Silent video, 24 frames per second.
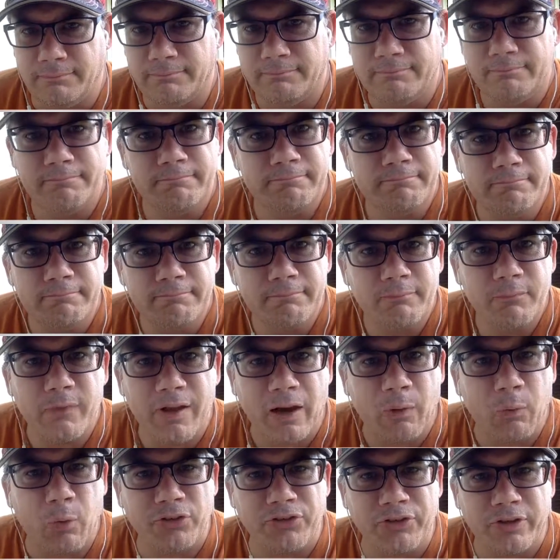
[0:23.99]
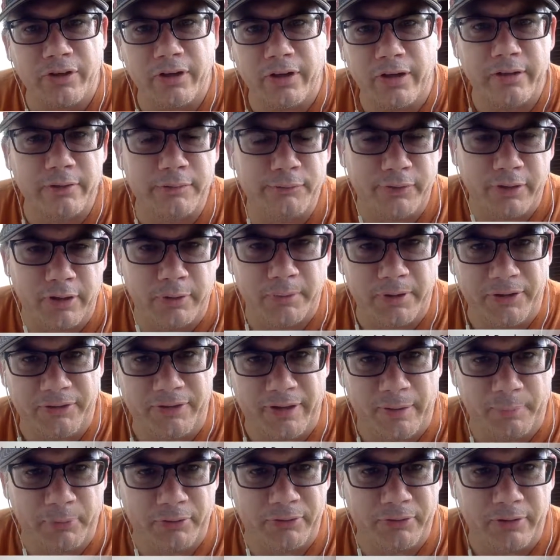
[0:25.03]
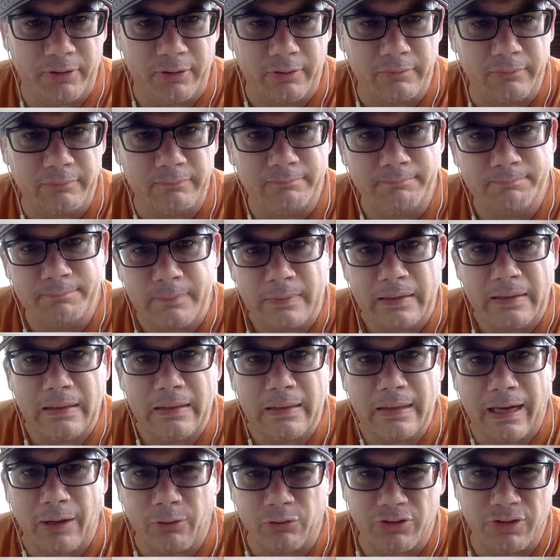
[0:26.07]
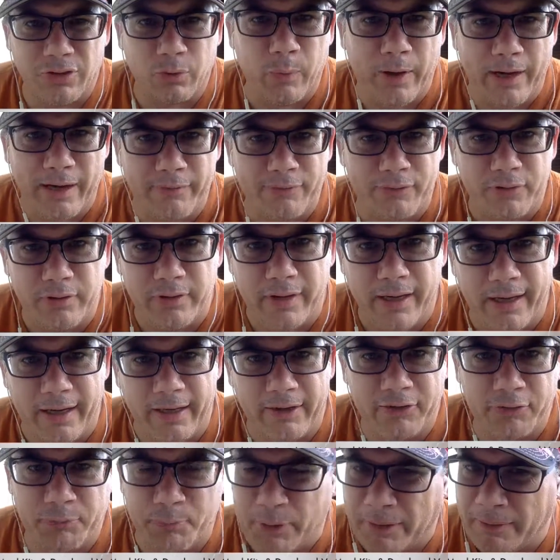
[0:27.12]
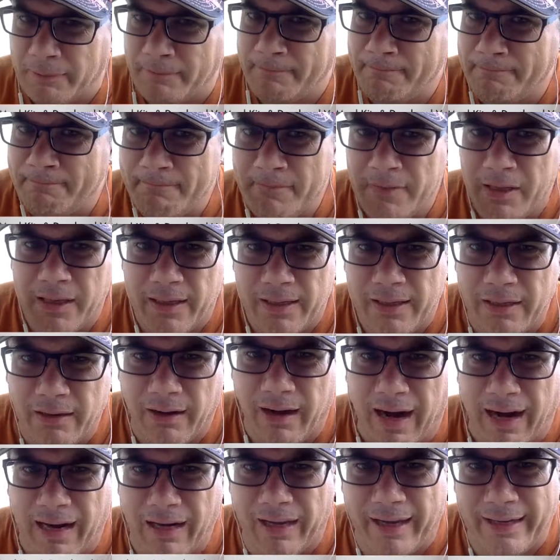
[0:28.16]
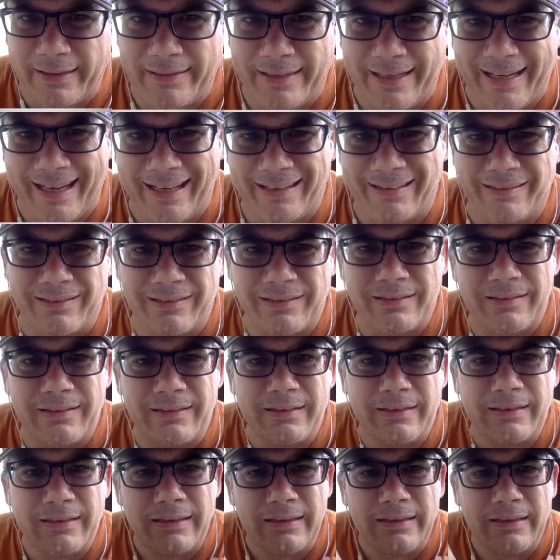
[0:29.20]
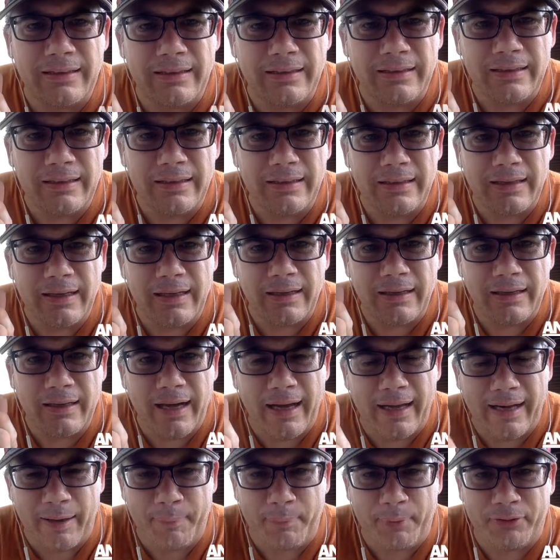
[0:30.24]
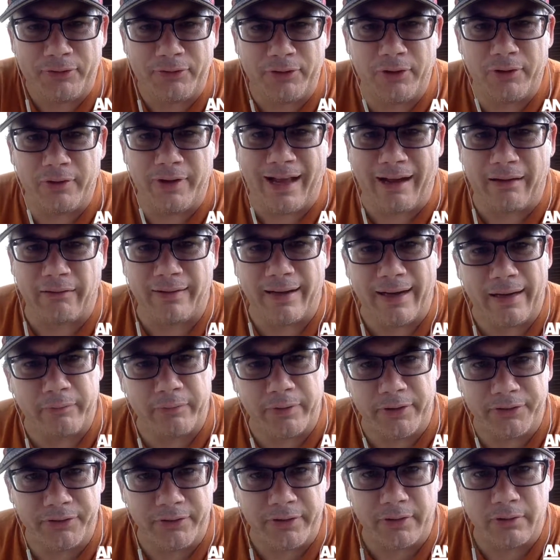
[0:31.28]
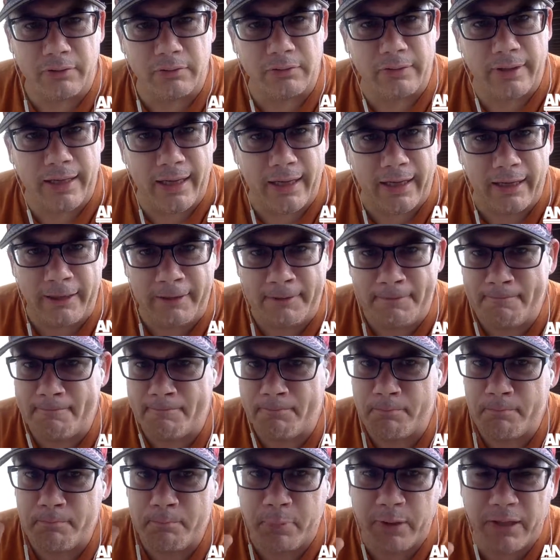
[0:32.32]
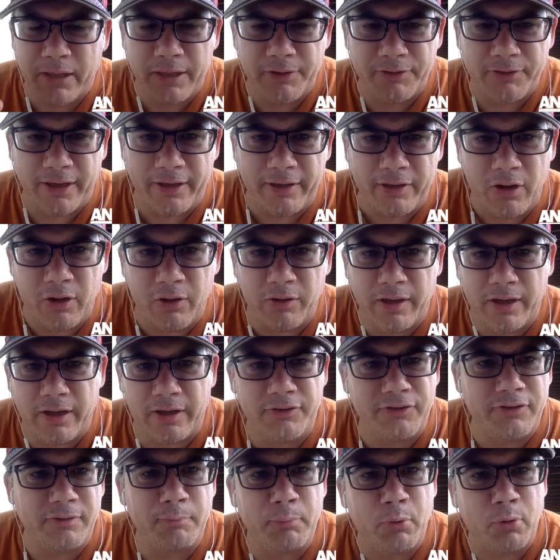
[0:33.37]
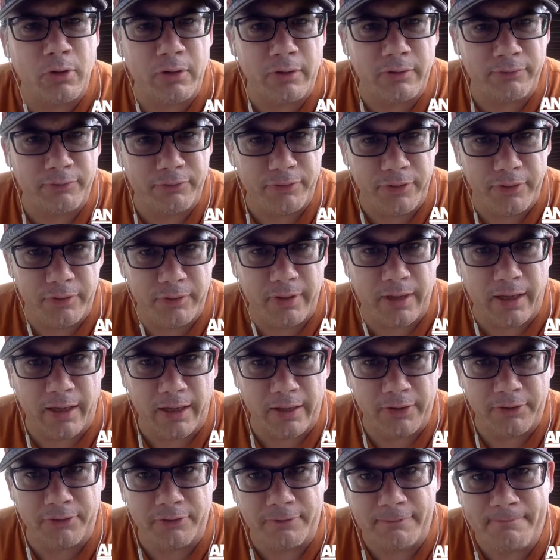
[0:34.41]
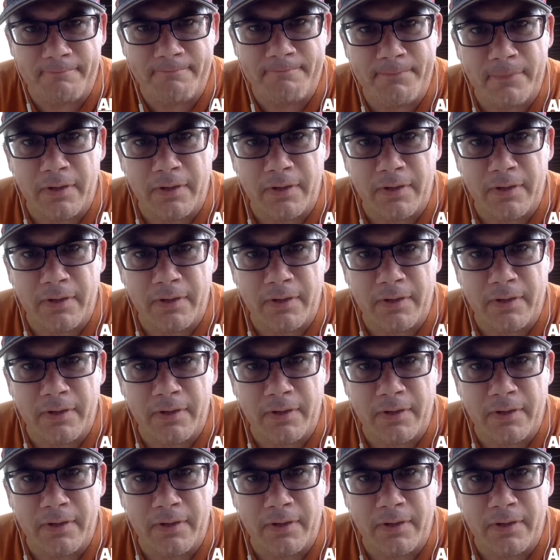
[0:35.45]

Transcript: I wasn't going to film this episode. I was going to wait a few days, but you know, I like to get an episode out every single day because I know that it's important for you guys.